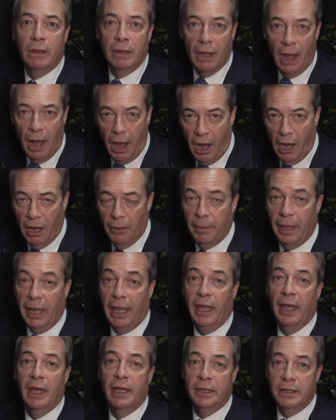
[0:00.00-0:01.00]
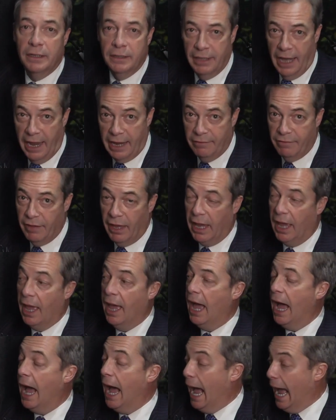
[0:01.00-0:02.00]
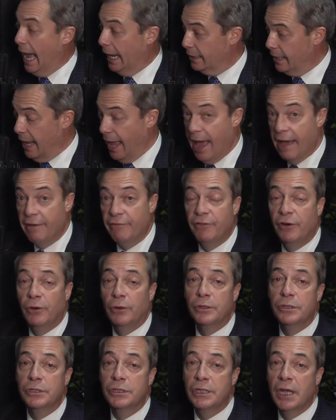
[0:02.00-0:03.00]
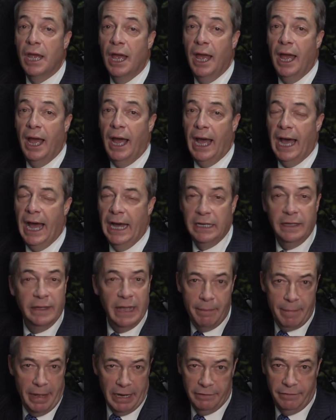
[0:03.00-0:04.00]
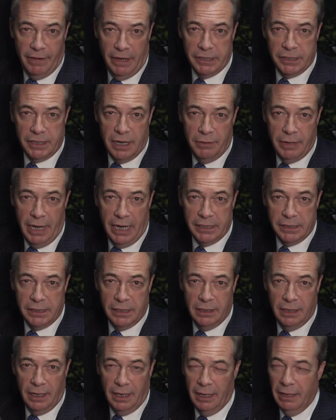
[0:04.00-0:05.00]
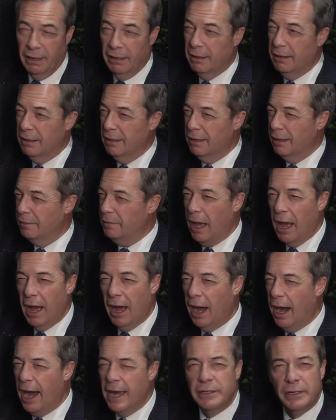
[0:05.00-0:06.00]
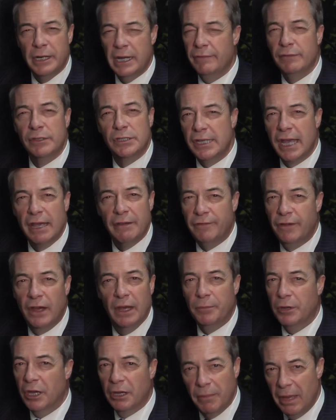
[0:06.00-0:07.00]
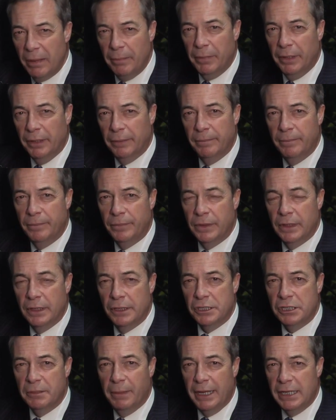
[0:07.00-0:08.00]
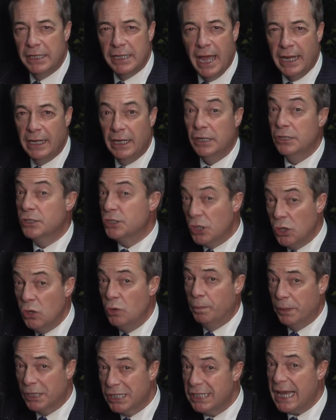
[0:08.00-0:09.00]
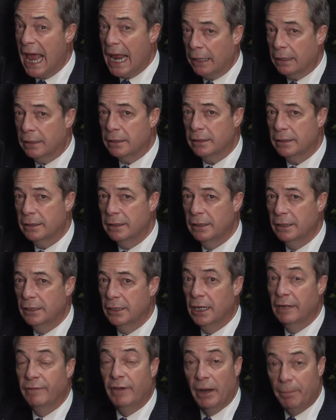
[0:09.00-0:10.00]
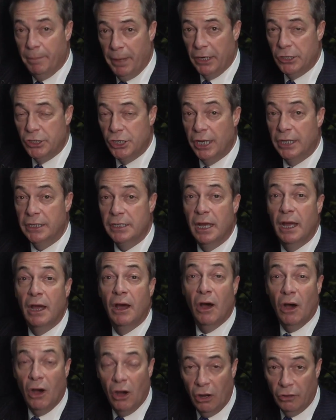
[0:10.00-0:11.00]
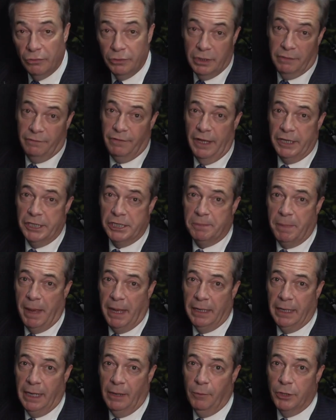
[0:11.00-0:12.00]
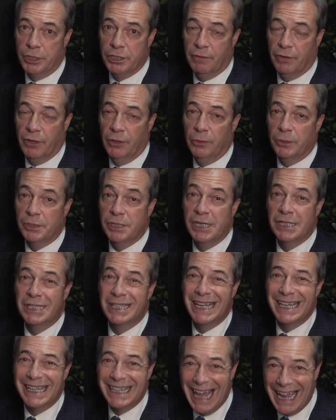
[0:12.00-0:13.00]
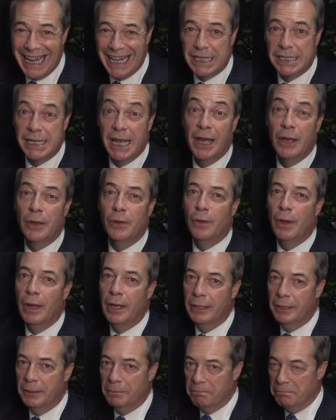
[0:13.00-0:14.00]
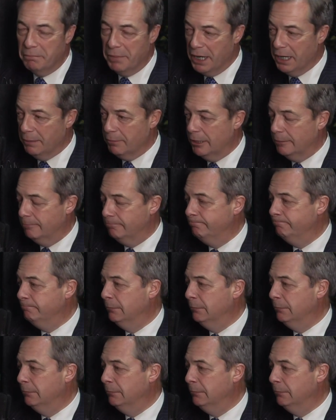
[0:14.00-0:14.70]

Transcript: Army, Navy and Air Force. And in that manifesto yesterday, I don't even see a firm commitment to maintaining 2% of our budget on defence spending, which of course is the NATO minimum.